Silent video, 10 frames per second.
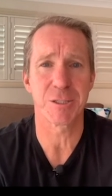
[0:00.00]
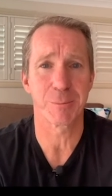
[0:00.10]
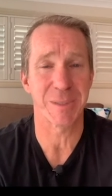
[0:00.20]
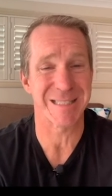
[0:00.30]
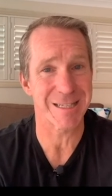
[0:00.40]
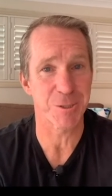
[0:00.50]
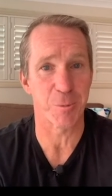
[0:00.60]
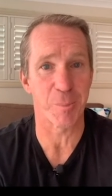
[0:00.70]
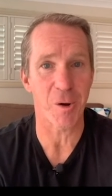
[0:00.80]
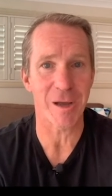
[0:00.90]
potential
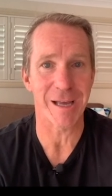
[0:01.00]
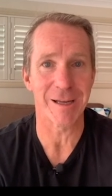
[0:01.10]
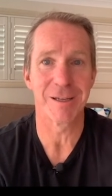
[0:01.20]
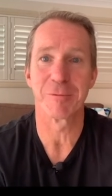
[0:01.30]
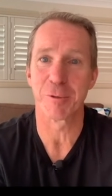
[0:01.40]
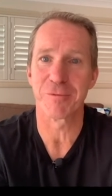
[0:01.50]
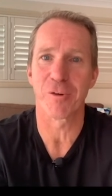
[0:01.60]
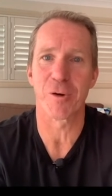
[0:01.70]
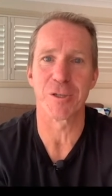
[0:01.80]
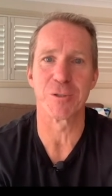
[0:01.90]
buyer would
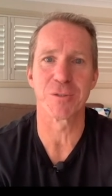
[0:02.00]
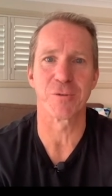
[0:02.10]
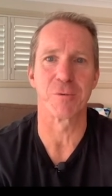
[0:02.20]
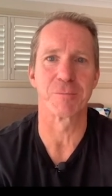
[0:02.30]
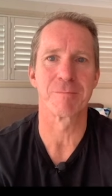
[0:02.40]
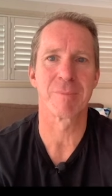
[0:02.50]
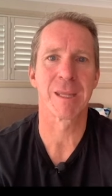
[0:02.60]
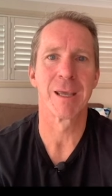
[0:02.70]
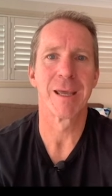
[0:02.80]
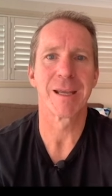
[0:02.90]
find useful.
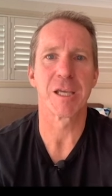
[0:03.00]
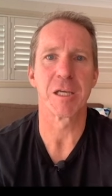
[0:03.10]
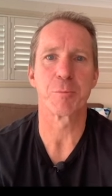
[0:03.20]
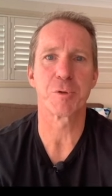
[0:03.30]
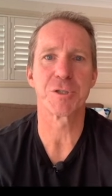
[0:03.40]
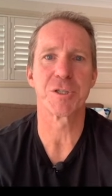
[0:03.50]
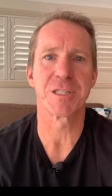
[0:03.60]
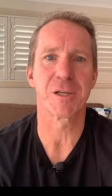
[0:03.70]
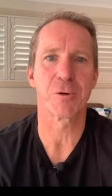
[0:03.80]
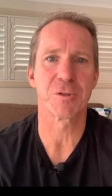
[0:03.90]
Keep
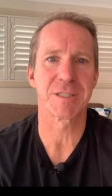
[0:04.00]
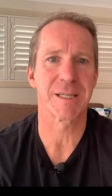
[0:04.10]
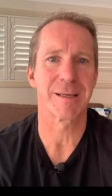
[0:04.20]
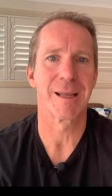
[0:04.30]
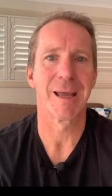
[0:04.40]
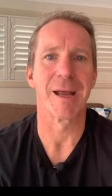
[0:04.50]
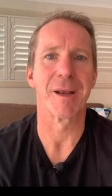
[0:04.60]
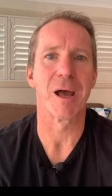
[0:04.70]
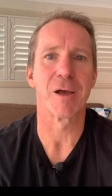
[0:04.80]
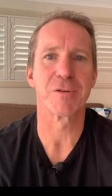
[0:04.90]
producing content
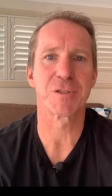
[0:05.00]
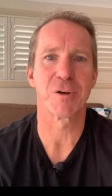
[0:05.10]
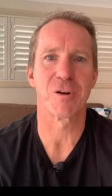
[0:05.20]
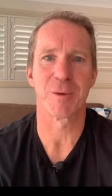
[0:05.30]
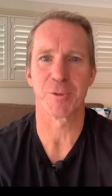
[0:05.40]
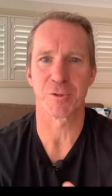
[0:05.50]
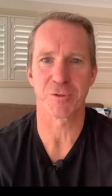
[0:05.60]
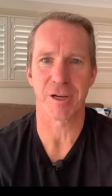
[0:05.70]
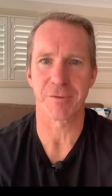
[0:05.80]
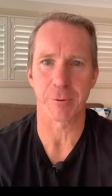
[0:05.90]
and over time your
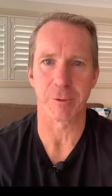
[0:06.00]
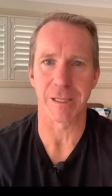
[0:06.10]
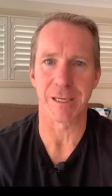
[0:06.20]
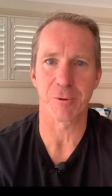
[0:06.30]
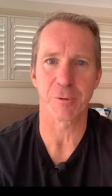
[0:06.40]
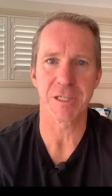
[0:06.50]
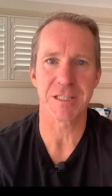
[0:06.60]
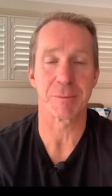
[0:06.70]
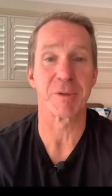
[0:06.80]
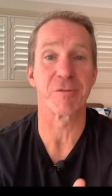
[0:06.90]
traffic will increase,
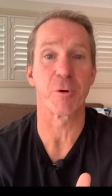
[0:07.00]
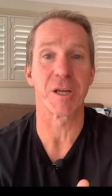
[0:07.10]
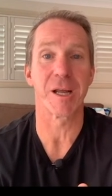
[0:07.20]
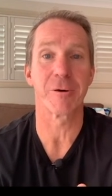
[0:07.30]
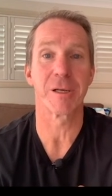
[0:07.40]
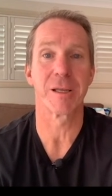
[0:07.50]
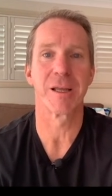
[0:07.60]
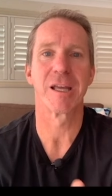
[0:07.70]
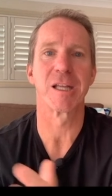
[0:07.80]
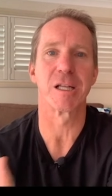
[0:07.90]
and before you know it,
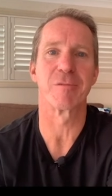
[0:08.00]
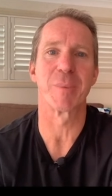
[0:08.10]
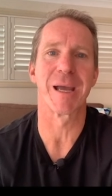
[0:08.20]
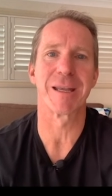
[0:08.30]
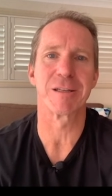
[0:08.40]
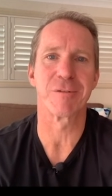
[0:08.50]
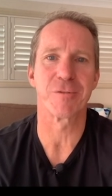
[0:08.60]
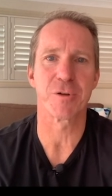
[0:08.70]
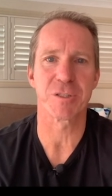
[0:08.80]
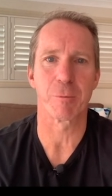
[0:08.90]
you'll have made your
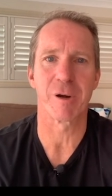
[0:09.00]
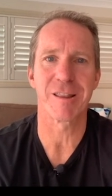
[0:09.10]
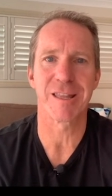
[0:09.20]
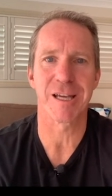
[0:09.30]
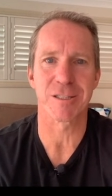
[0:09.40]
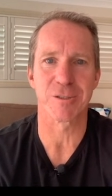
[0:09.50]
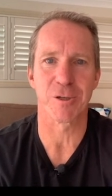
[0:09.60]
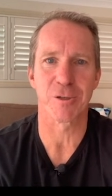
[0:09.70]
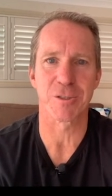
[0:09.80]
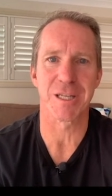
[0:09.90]
first one thousand
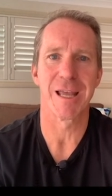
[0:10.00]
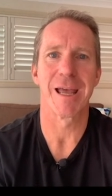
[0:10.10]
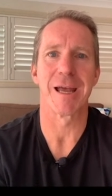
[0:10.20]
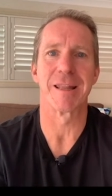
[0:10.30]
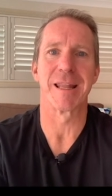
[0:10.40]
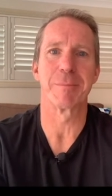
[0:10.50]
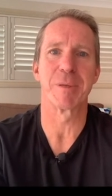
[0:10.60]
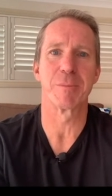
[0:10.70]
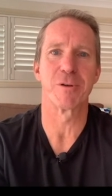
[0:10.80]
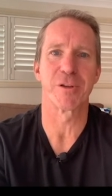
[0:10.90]
dollars and then be
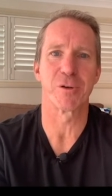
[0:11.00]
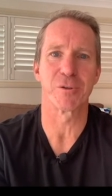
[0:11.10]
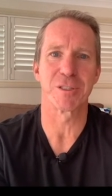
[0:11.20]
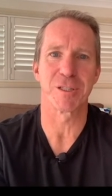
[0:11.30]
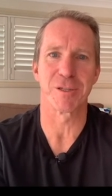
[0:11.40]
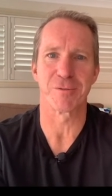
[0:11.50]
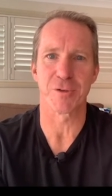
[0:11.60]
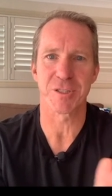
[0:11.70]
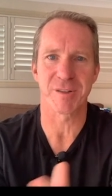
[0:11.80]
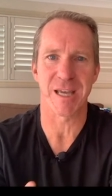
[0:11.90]
moving on to your
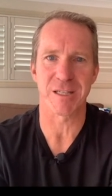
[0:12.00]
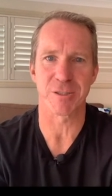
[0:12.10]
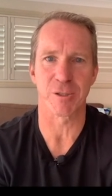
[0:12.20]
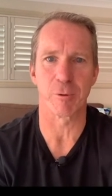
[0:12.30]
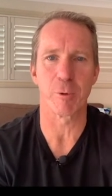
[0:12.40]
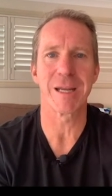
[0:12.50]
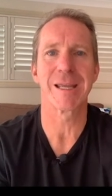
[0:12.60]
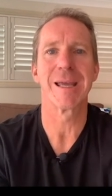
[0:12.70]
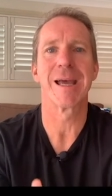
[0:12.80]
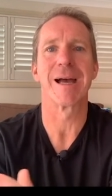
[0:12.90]
first one thousand dollar week
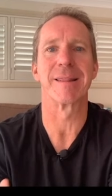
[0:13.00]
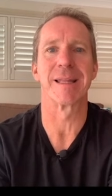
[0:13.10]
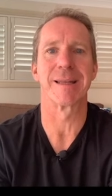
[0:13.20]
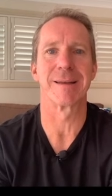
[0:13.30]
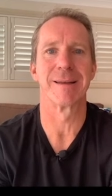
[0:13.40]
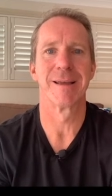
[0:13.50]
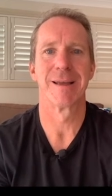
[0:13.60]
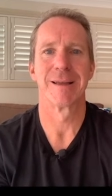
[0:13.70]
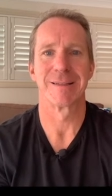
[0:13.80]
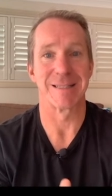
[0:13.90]
and then
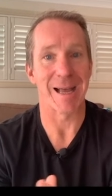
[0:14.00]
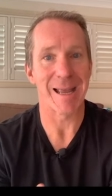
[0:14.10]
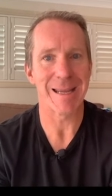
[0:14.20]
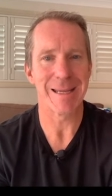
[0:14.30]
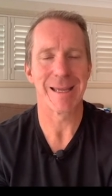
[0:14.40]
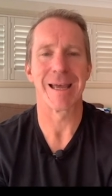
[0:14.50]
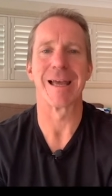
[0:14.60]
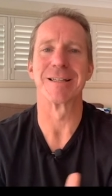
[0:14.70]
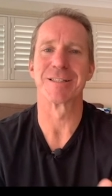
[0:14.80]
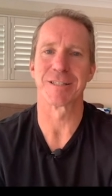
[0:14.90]
day
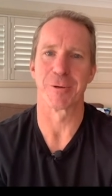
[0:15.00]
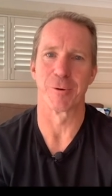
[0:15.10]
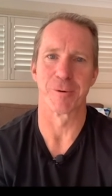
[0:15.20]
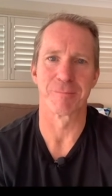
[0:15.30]
and so on.